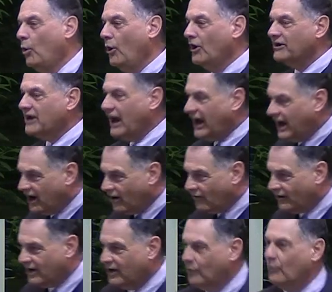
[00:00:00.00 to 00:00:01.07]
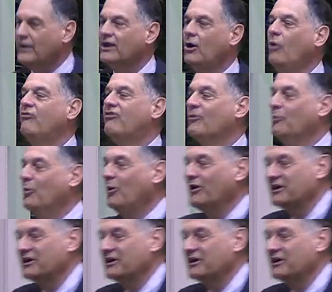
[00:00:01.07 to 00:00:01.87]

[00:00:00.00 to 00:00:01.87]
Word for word: one error, we go from